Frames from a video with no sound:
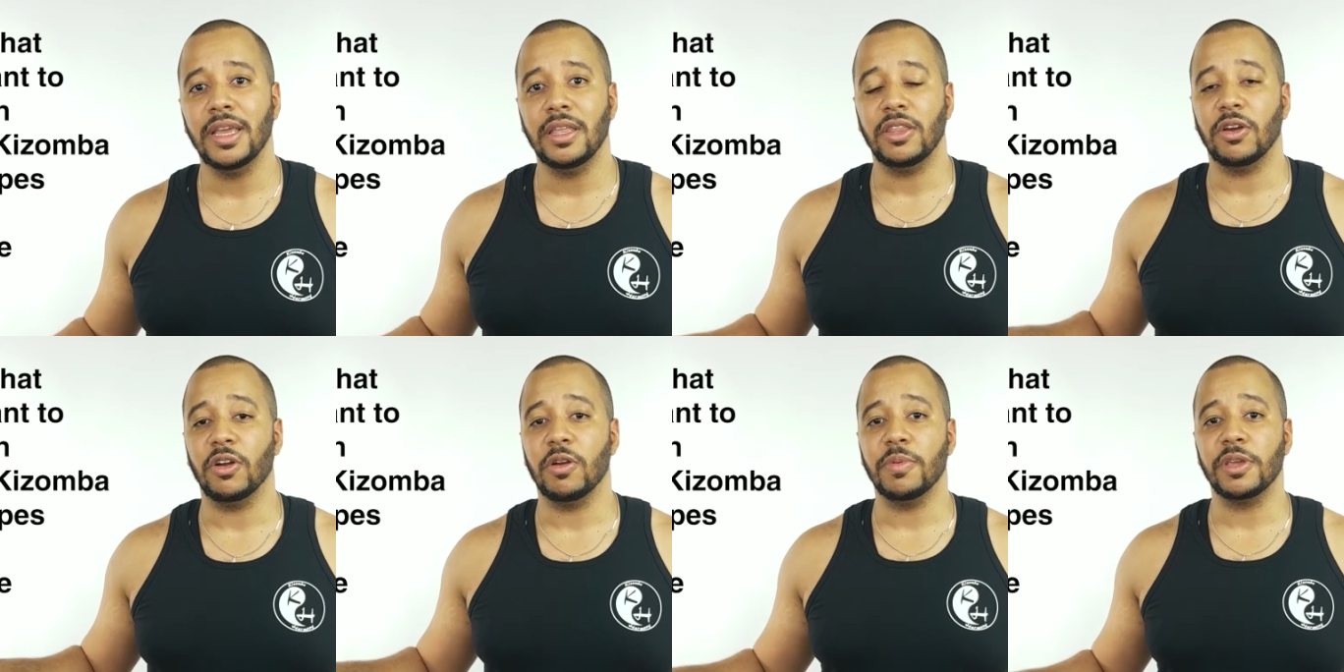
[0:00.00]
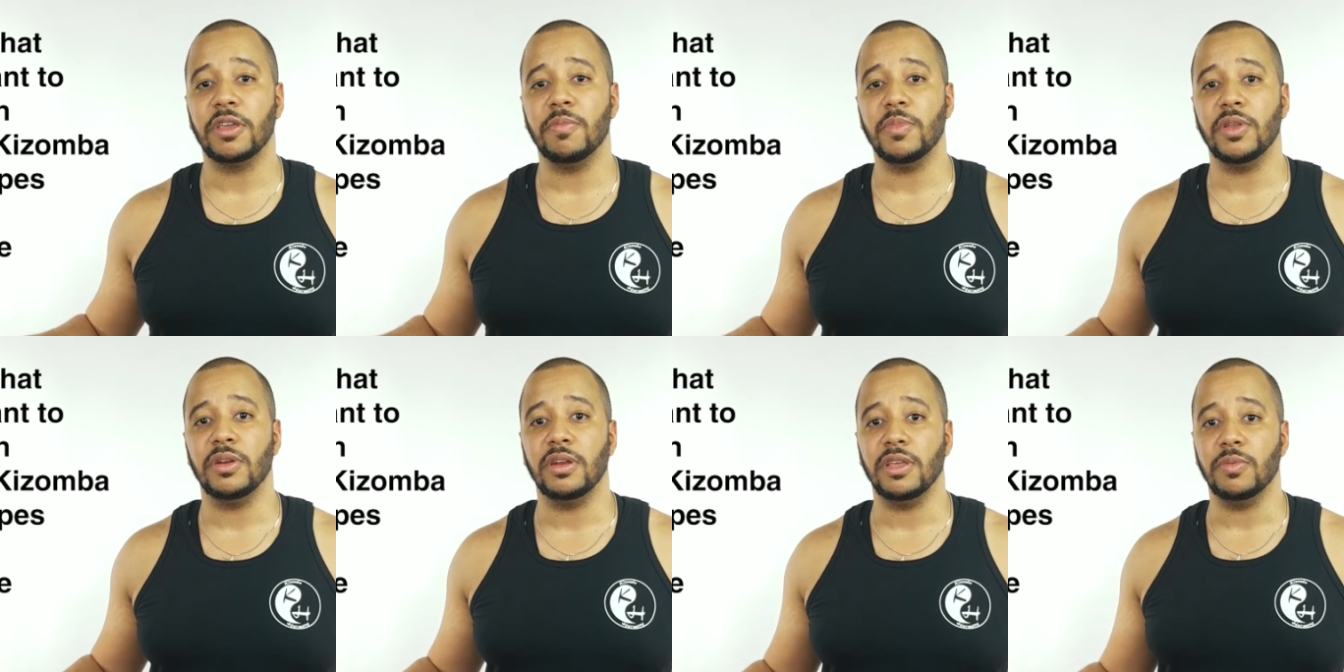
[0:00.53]
the urban
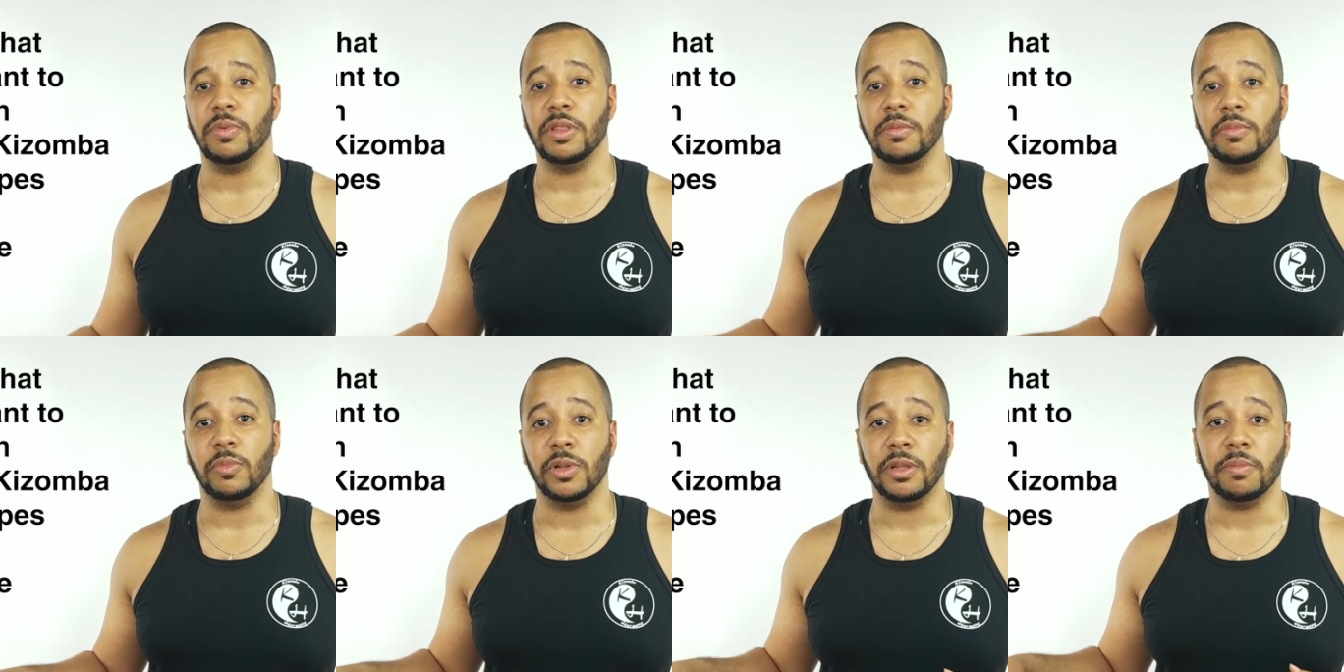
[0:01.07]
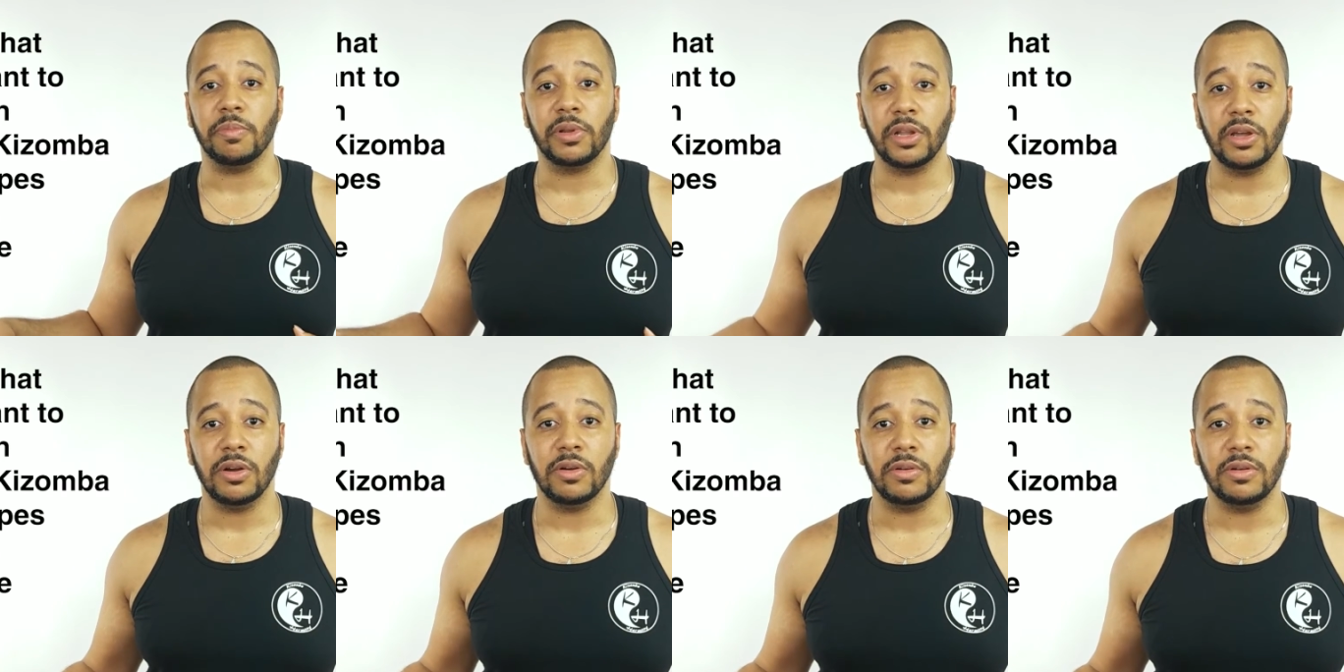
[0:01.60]
community will
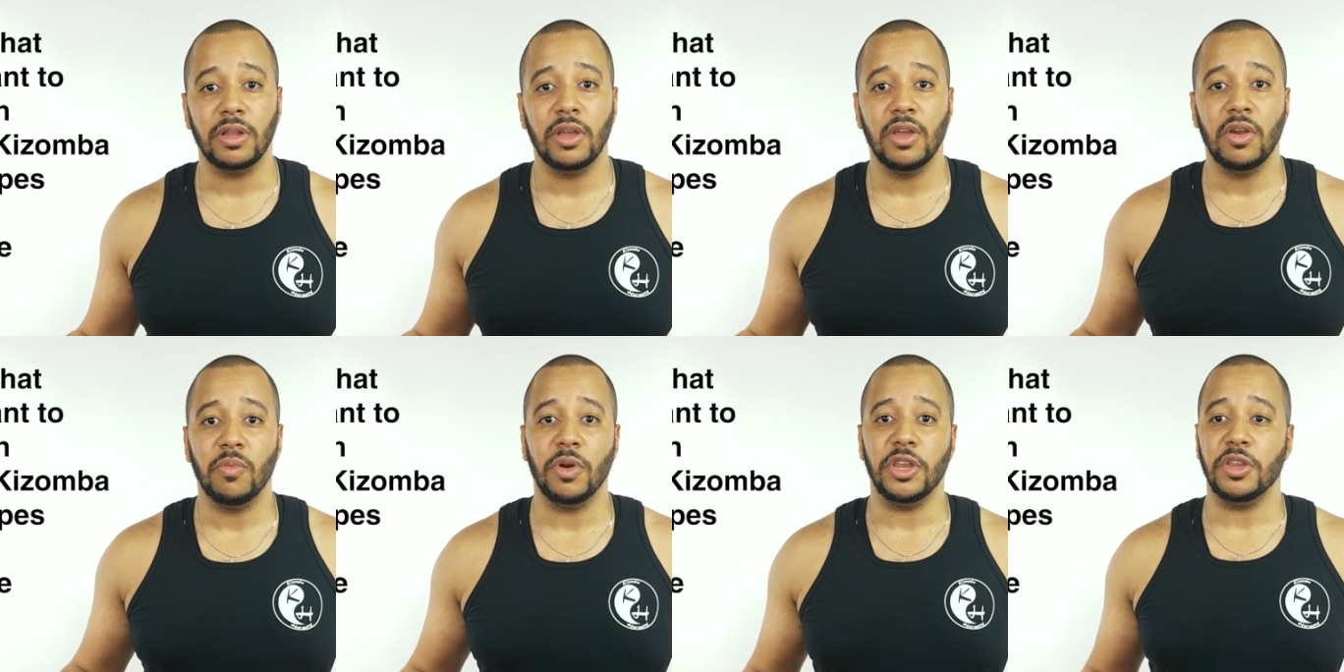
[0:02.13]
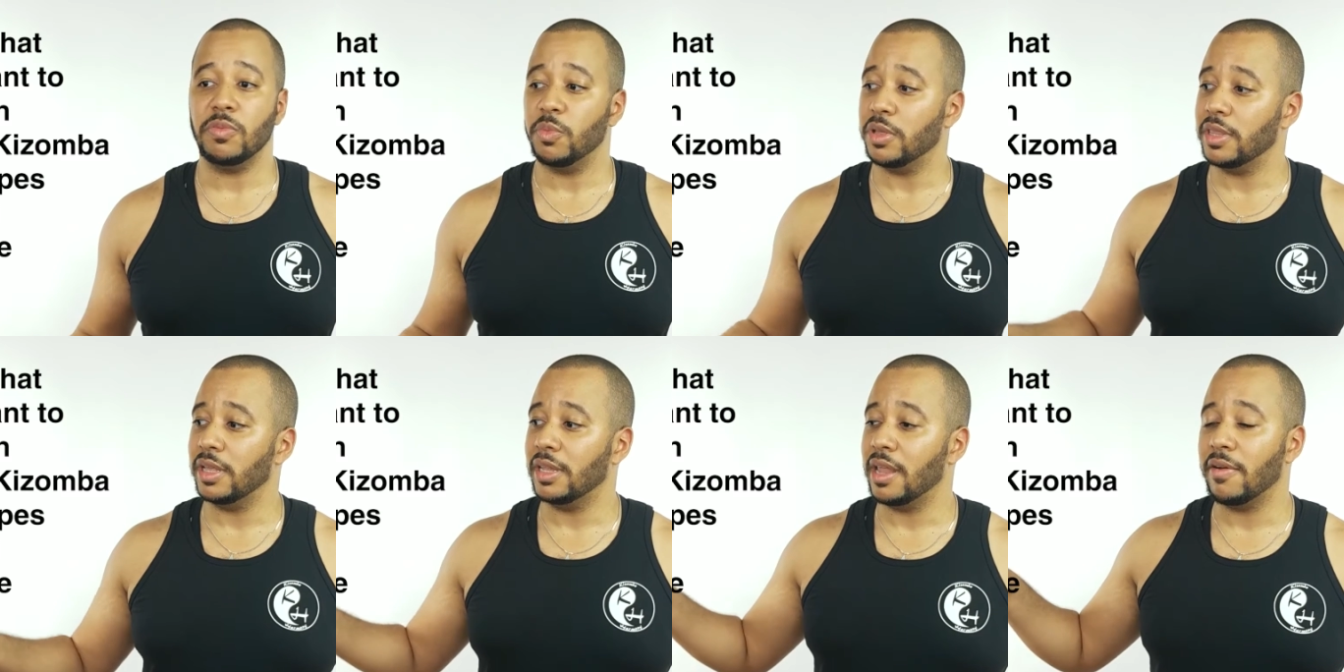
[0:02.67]
implode when
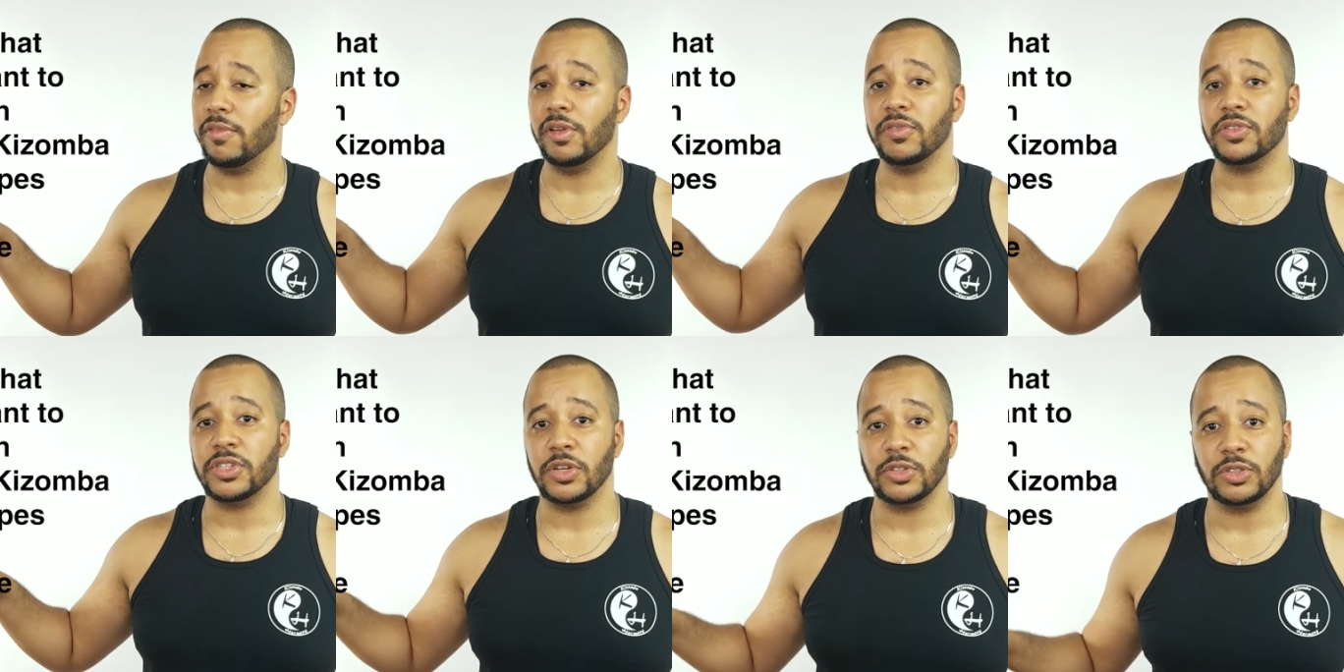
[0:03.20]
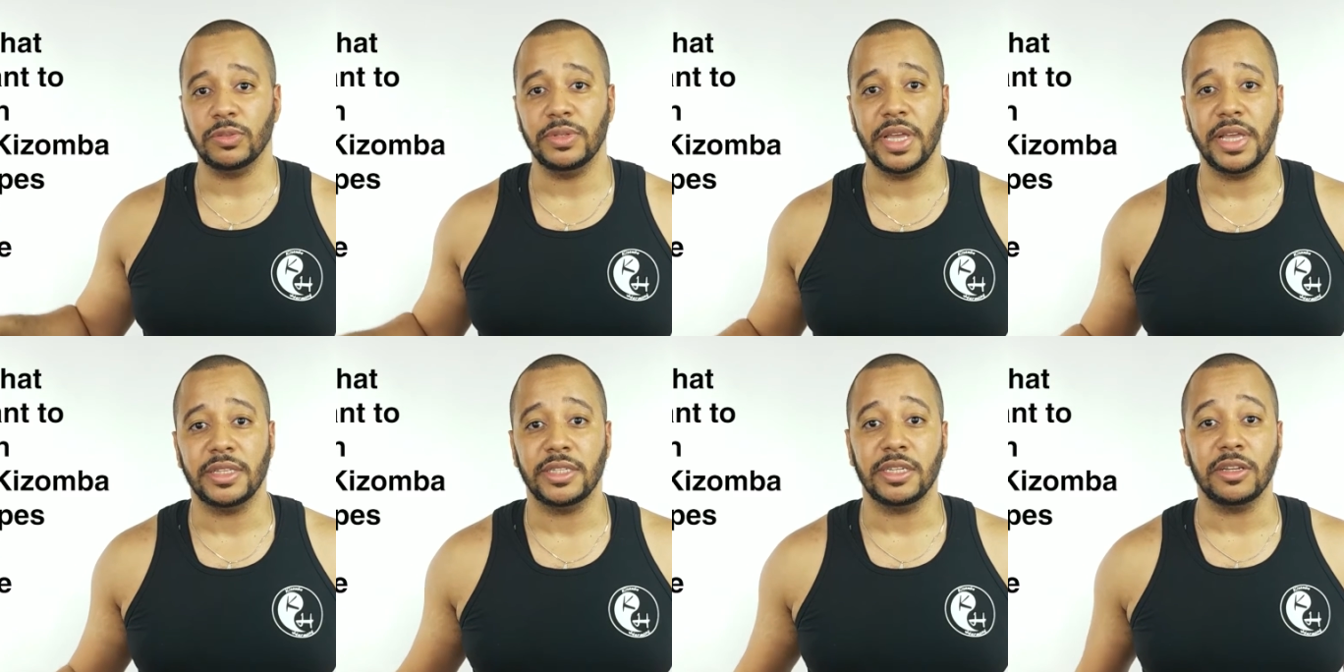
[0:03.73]
the level of social
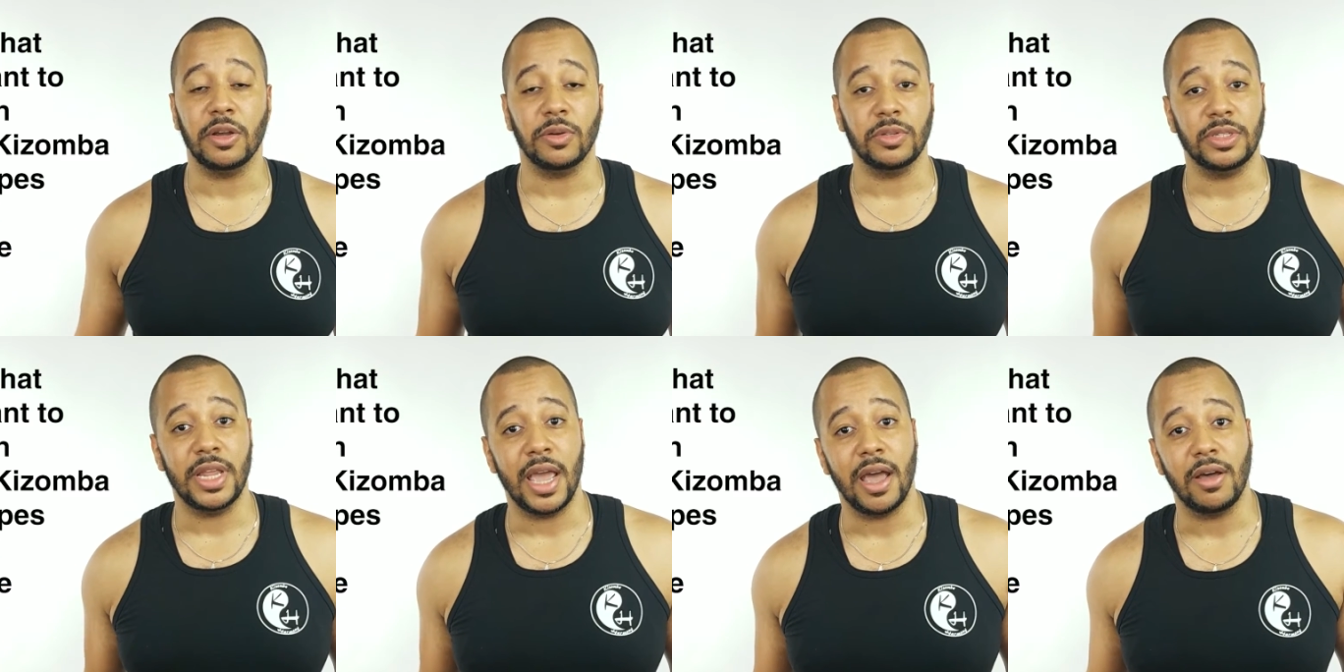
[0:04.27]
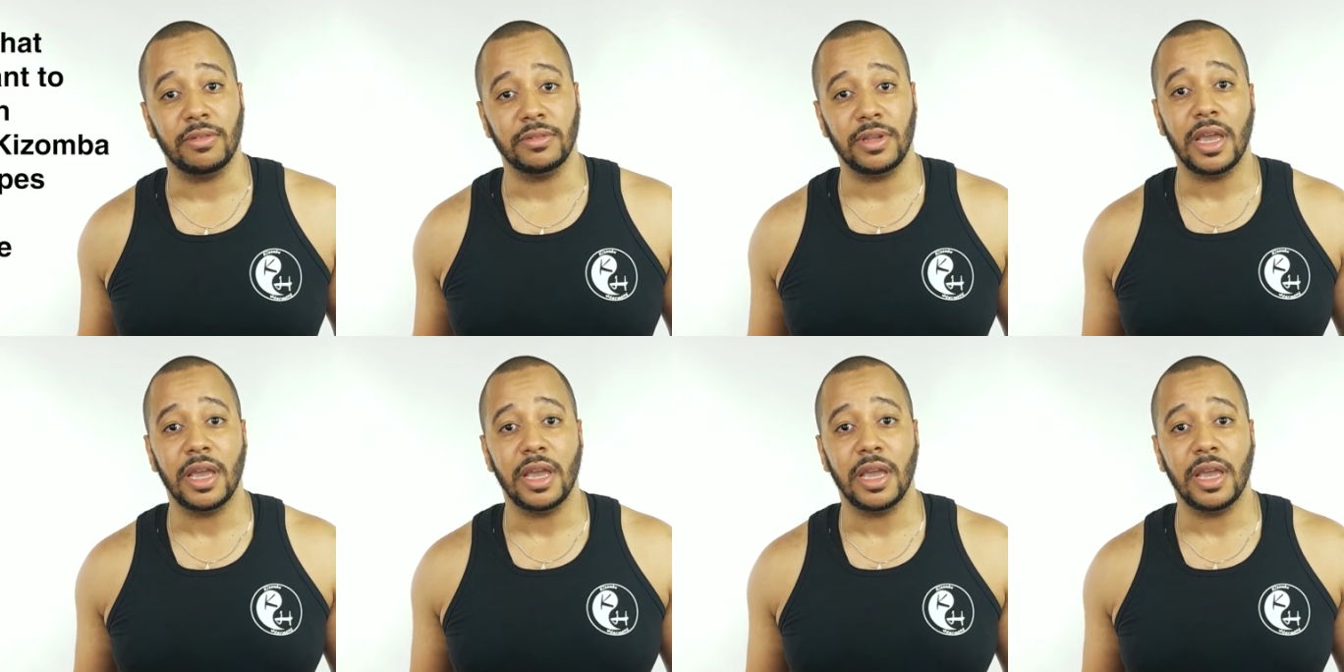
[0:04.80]
dancing goes down.